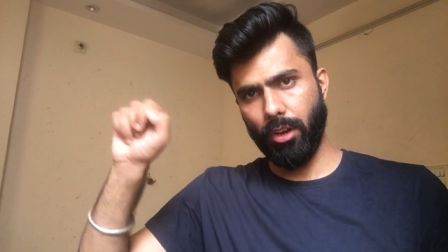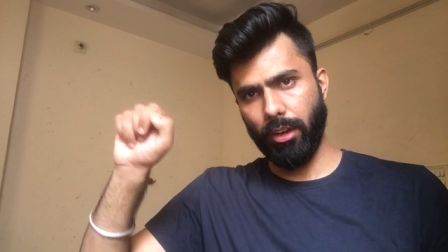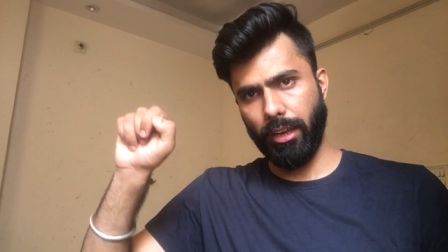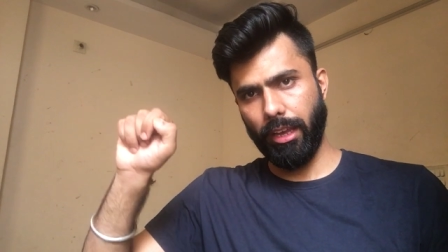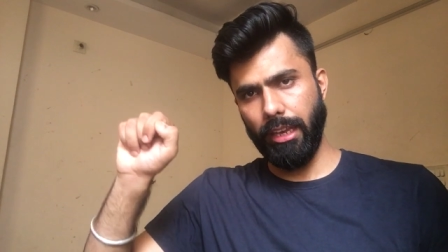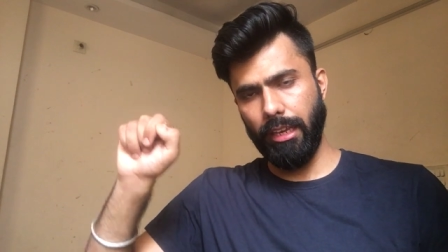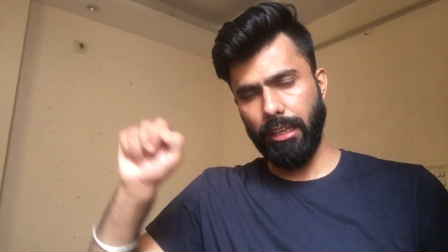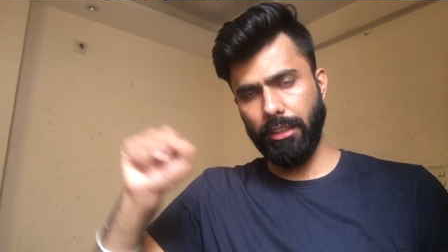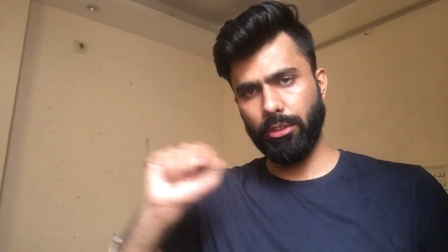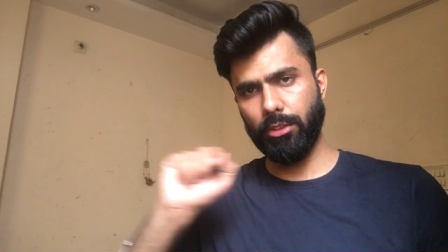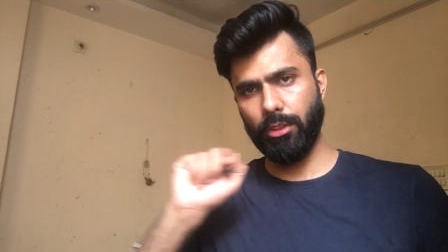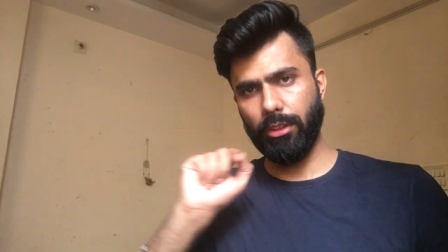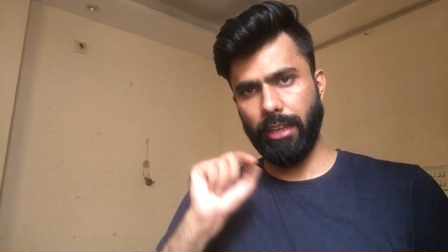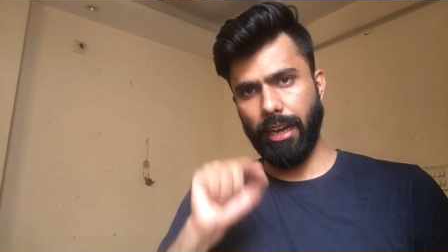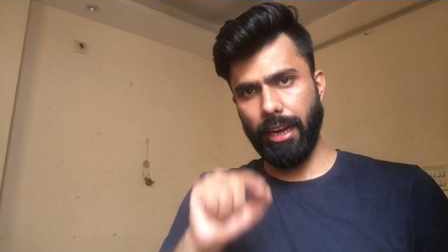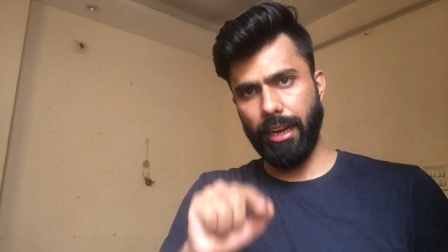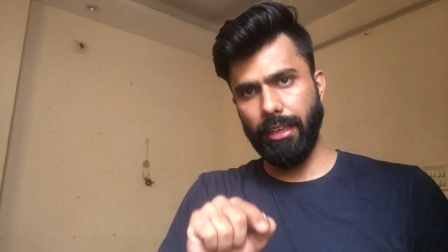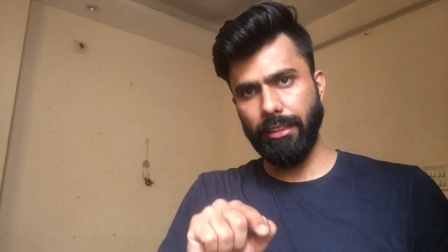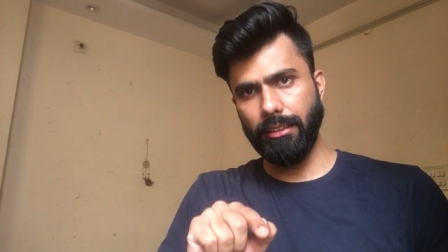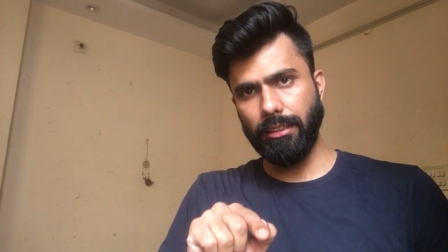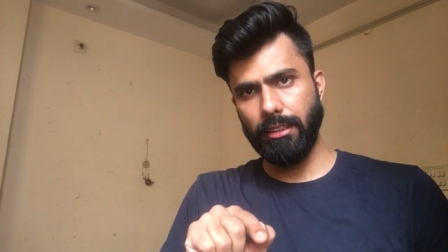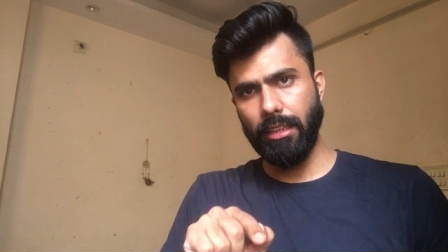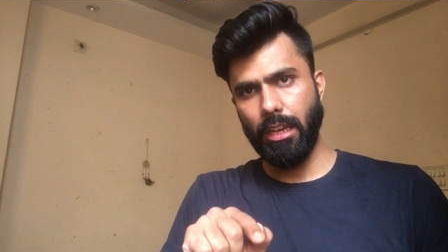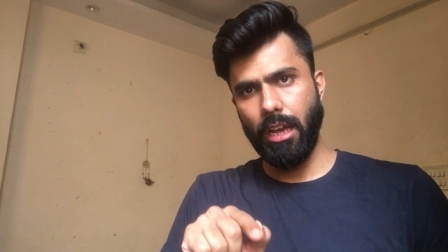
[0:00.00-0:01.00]
Okay, so that
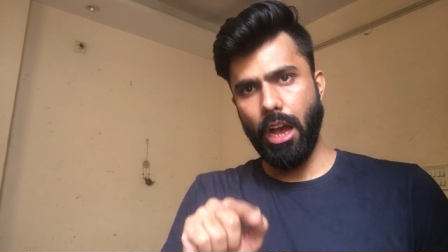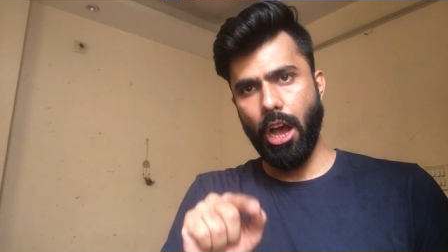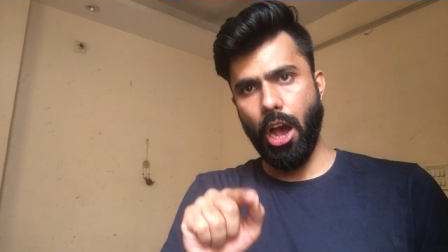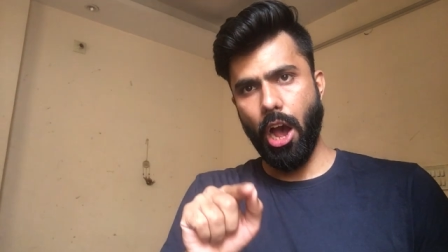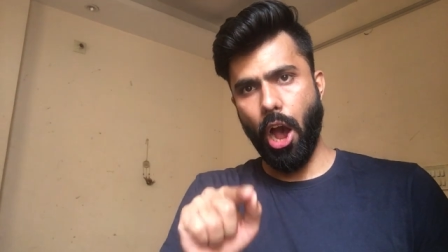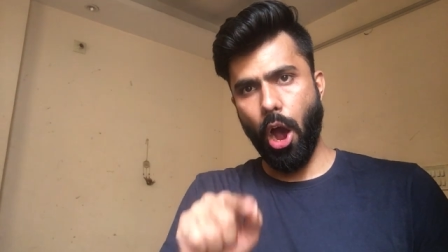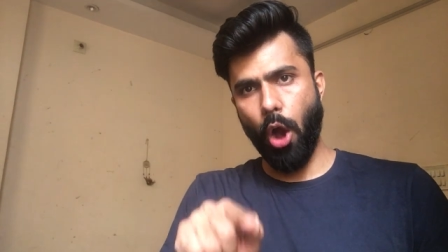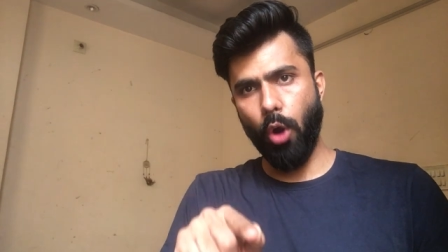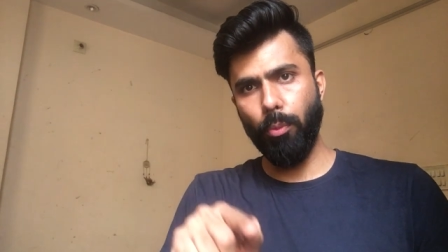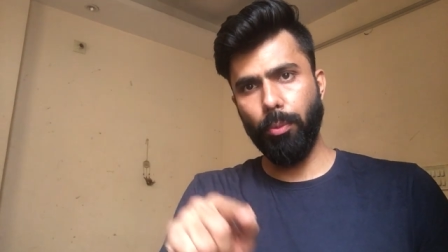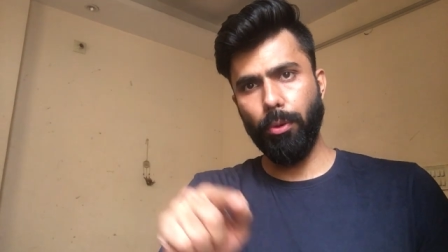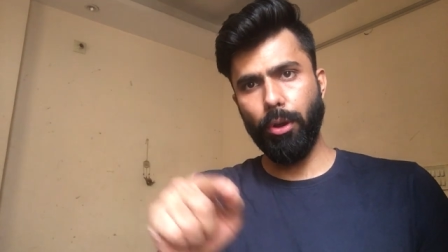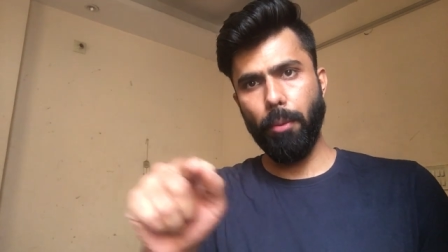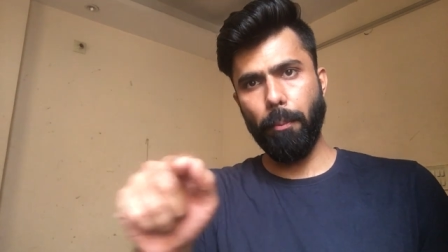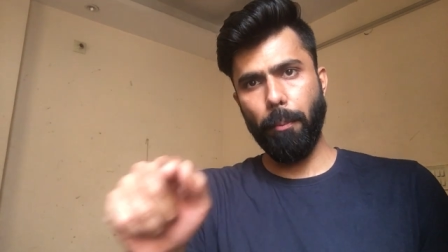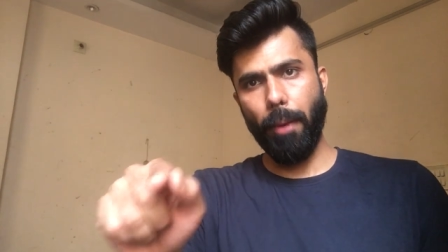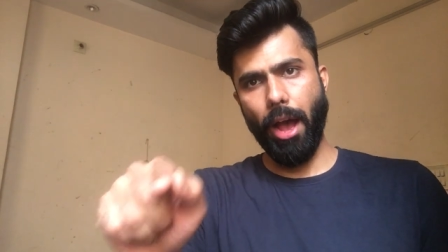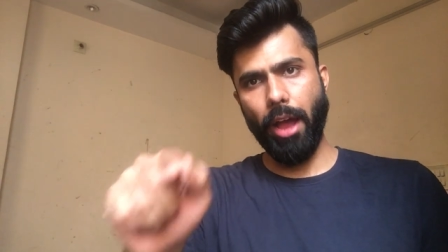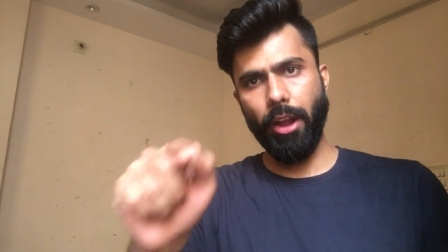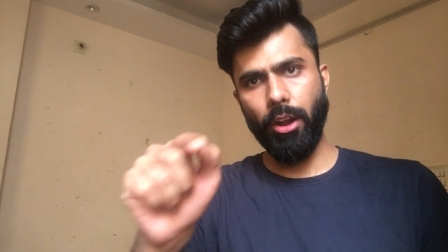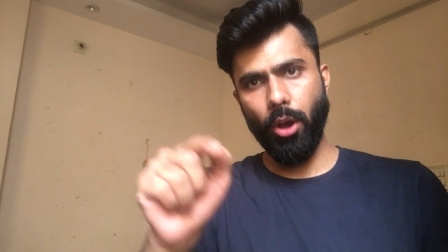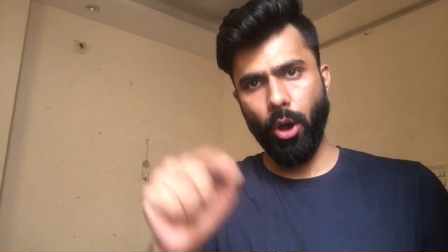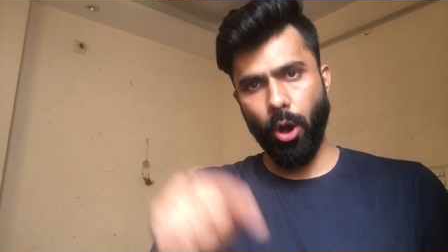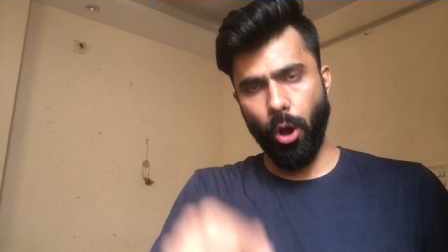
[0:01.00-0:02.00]
is
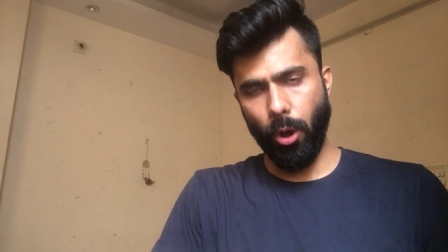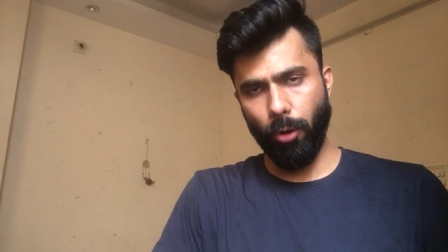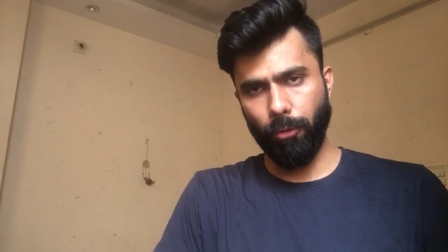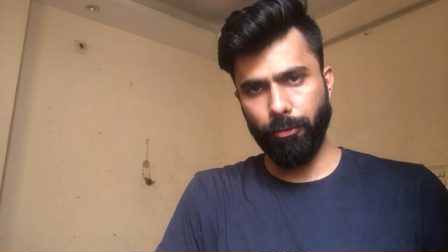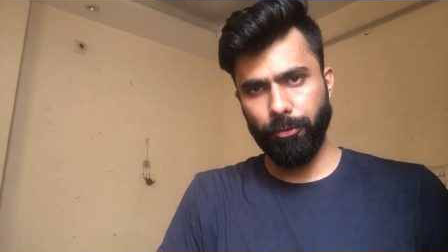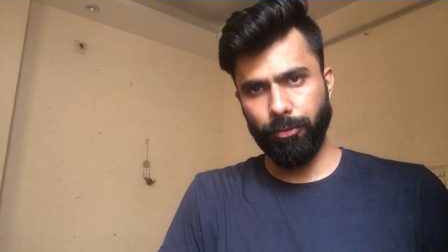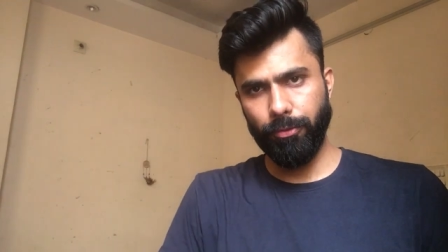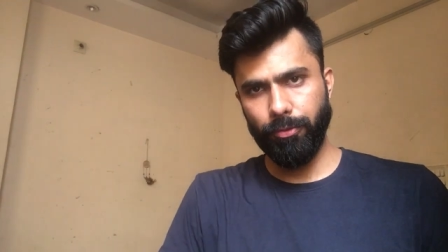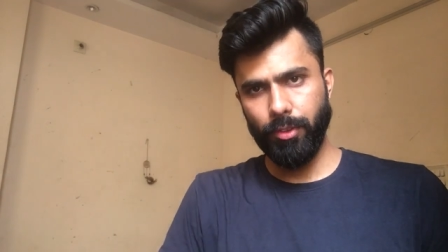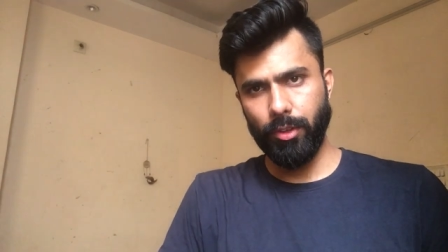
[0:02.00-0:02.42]
Hauptbahnhof.